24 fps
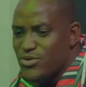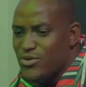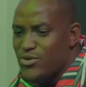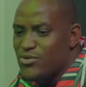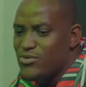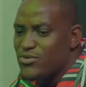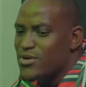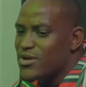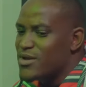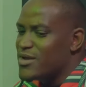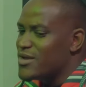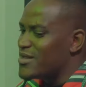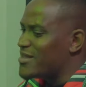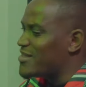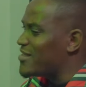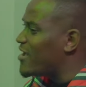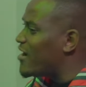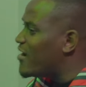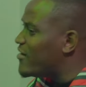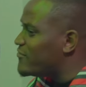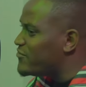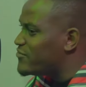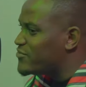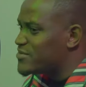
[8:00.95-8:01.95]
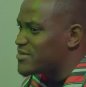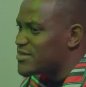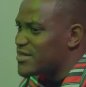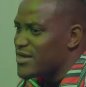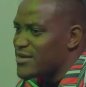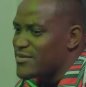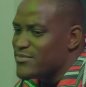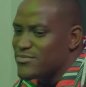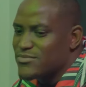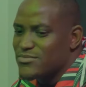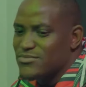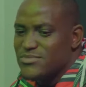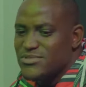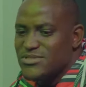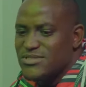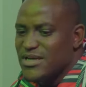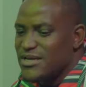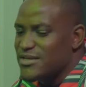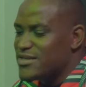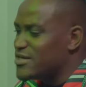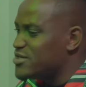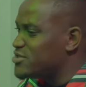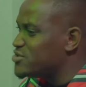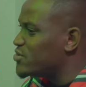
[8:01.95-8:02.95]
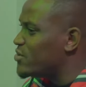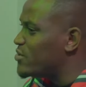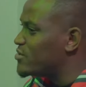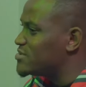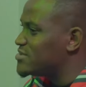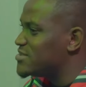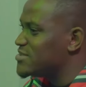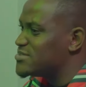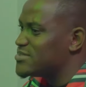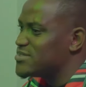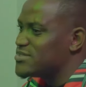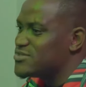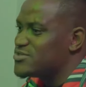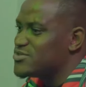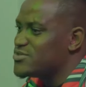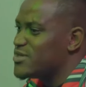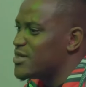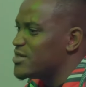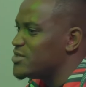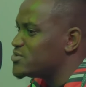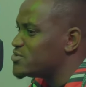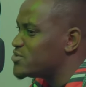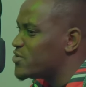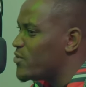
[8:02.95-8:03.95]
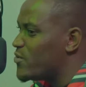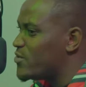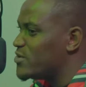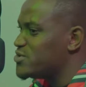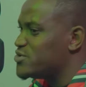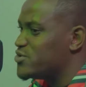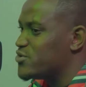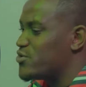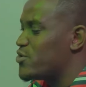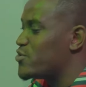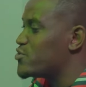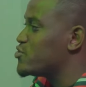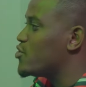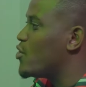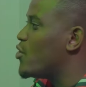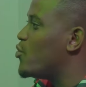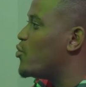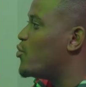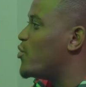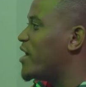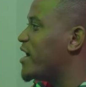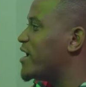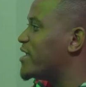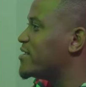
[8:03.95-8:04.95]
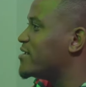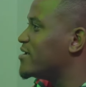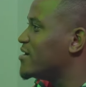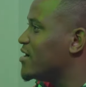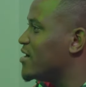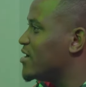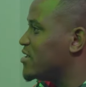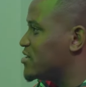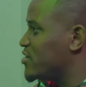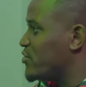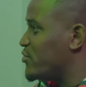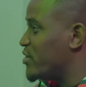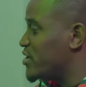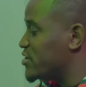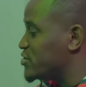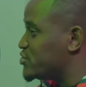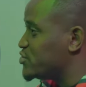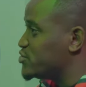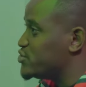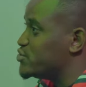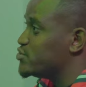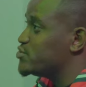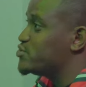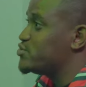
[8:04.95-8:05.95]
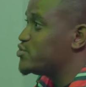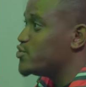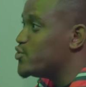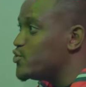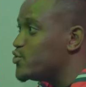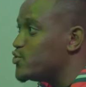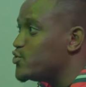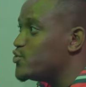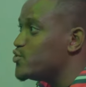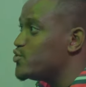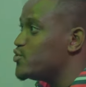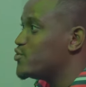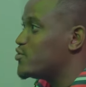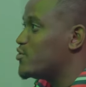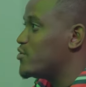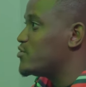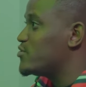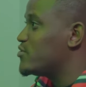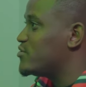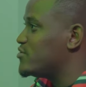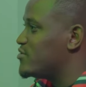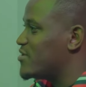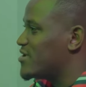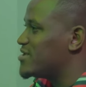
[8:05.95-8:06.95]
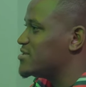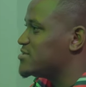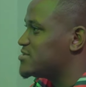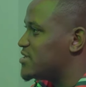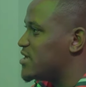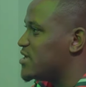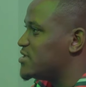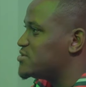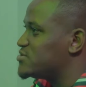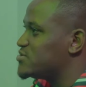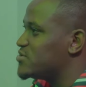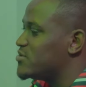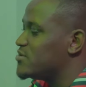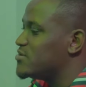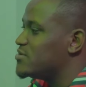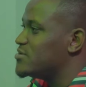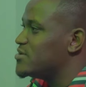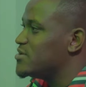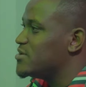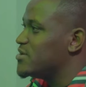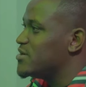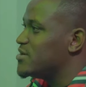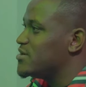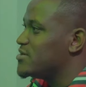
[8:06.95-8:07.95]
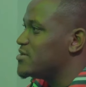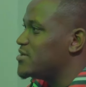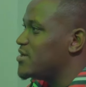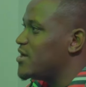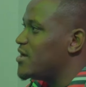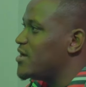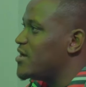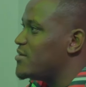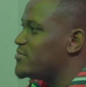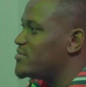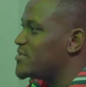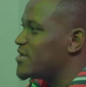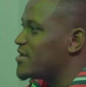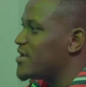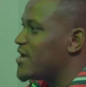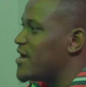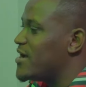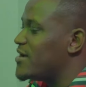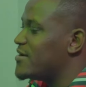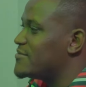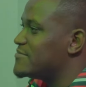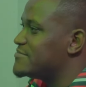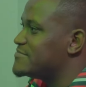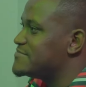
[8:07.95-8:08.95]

you know, yeah, laugh with them, share their jokes, listen to their stories. You don't know when they were introduced to you, you, don't, you. you understand? So yeah, I'm that guy.